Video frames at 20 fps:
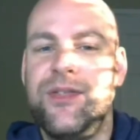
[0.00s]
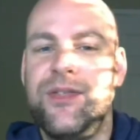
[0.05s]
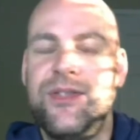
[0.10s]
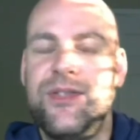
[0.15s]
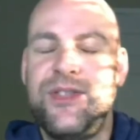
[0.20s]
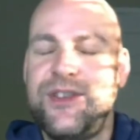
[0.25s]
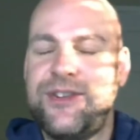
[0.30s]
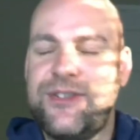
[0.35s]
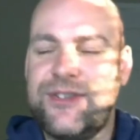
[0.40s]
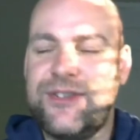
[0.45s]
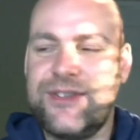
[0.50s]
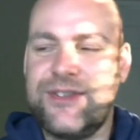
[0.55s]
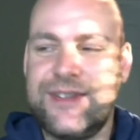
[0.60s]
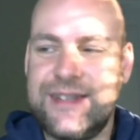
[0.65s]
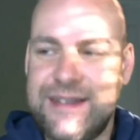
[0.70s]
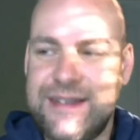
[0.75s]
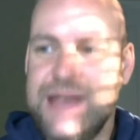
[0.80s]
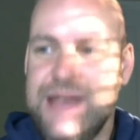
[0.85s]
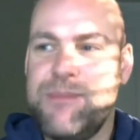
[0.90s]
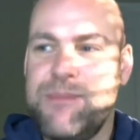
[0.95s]
This
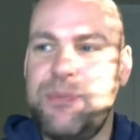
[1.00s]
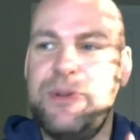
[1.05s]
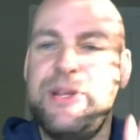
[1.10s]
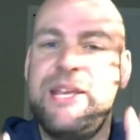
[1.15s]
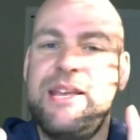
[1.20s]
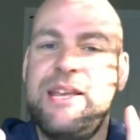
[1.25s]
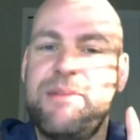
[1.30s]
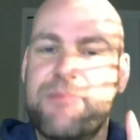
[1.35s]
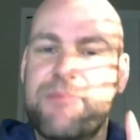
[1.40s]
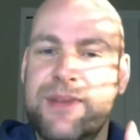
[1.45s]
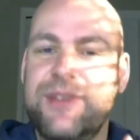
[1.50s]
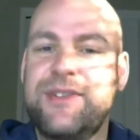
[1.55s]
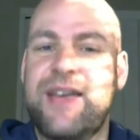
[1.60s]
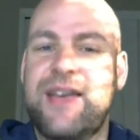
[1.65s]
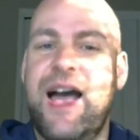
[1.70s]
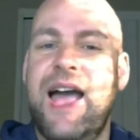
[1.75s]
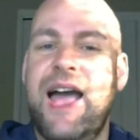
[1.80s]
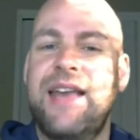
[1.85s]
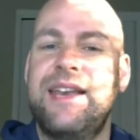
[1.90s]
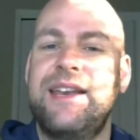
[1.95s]
deeply
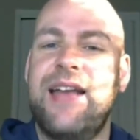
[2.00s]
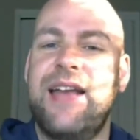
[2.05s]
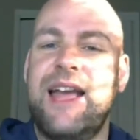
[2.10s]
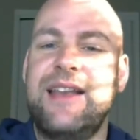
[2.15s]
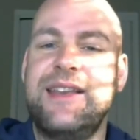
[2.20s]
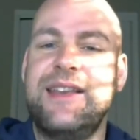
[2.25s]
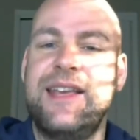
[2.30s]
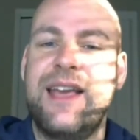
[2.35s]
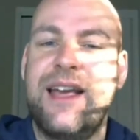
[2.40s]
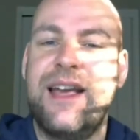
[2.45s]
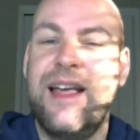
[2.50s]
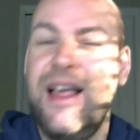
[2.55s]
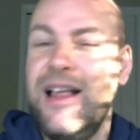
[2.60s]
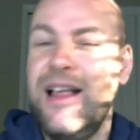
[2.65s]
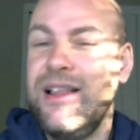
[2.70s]
misguided idea,